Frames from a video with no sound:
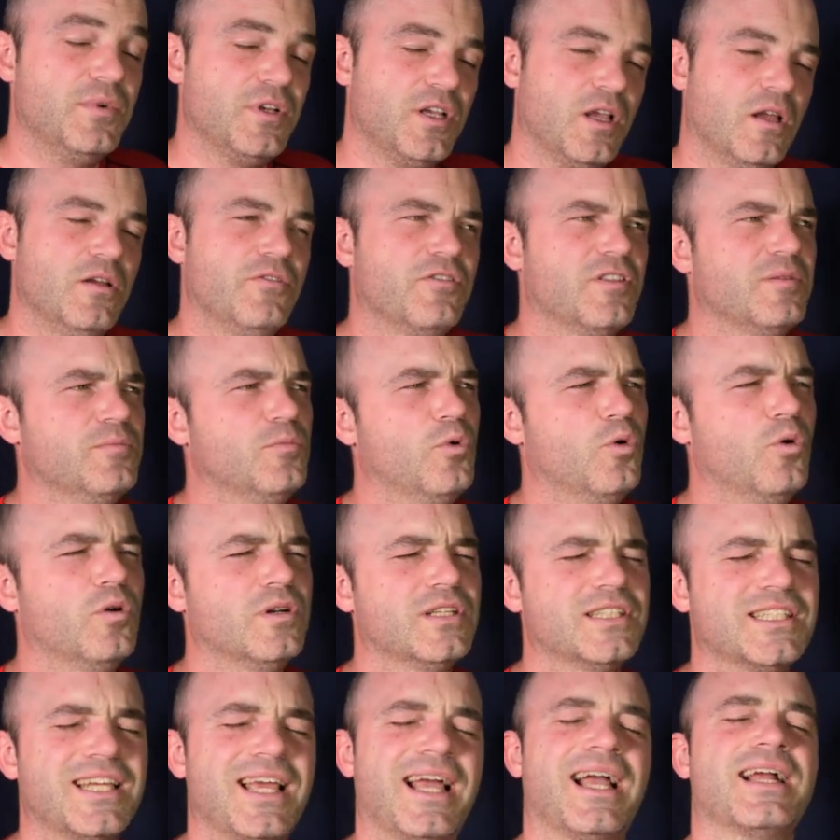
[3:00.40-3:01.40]
going to go for the more
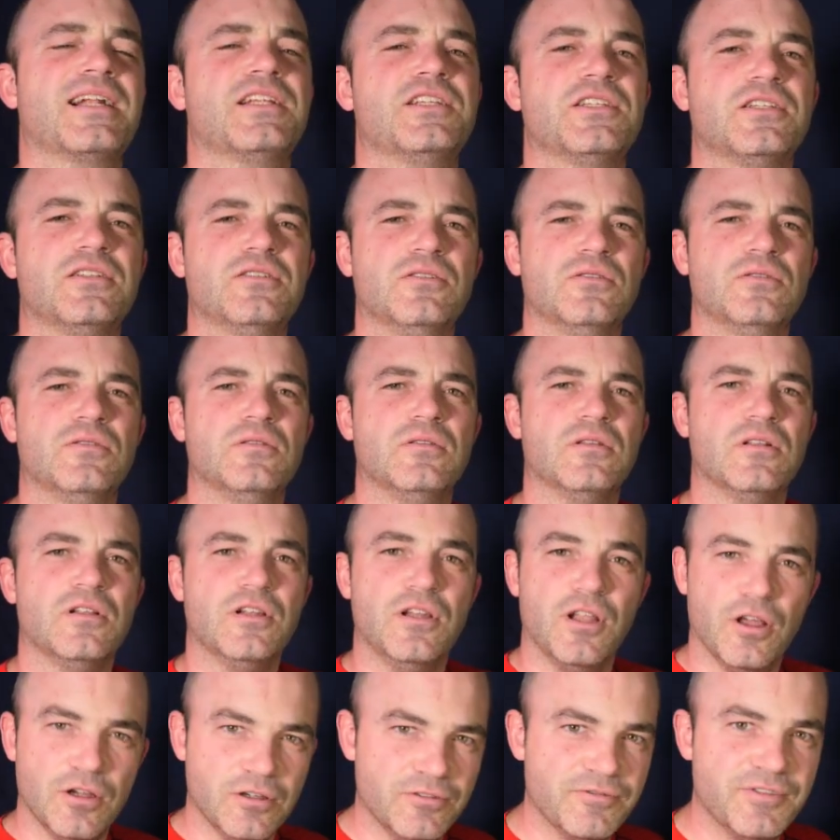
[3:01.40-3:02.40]
tactical
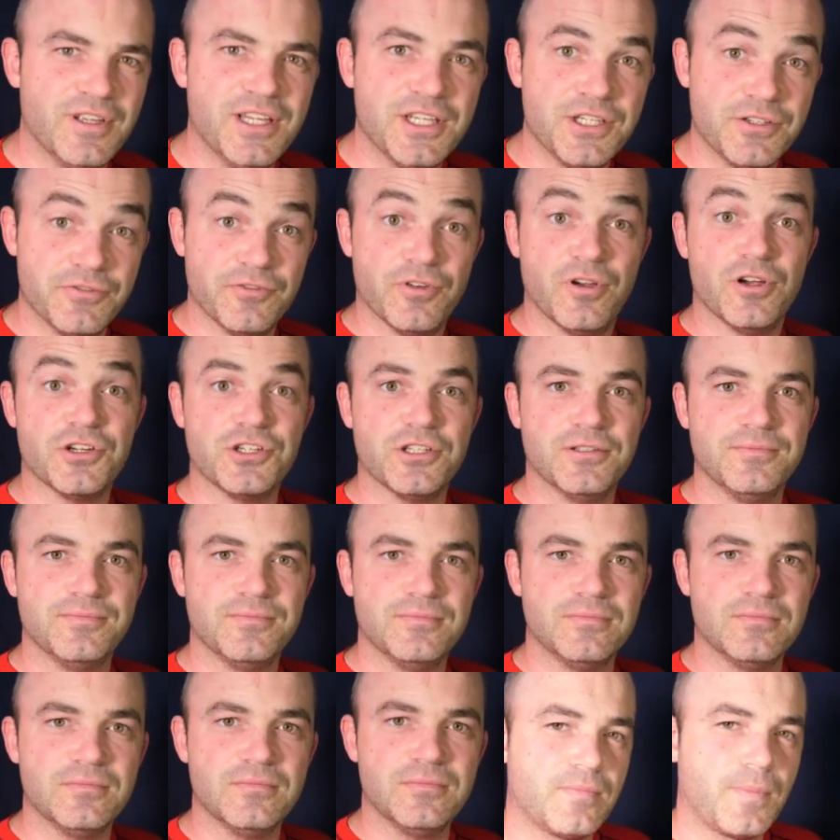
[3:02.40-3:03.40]
low vis version.
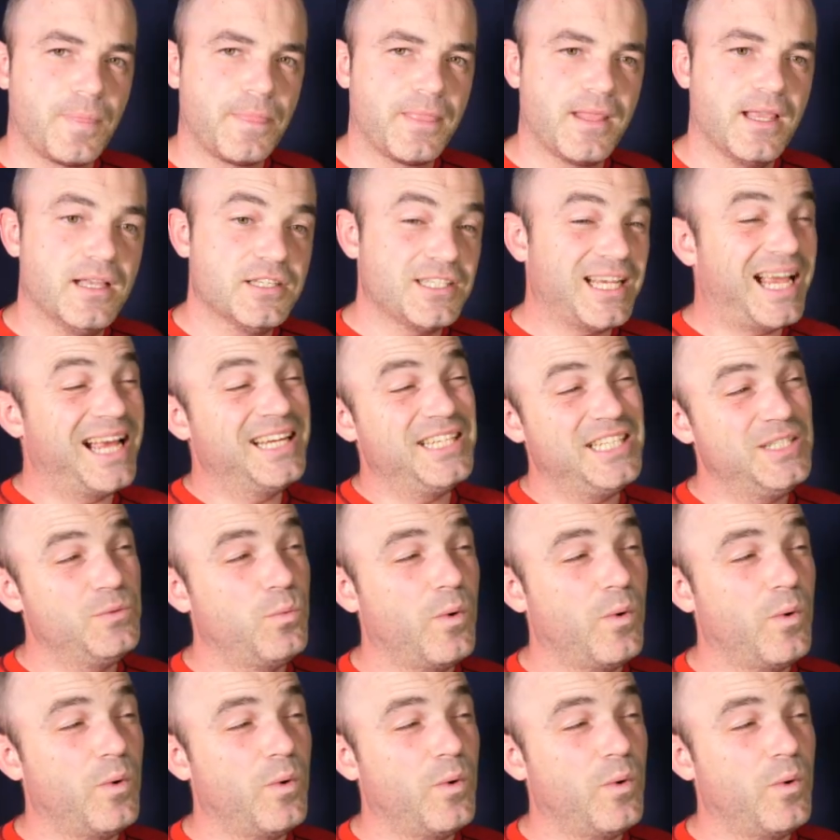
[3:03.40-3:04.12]
So as he's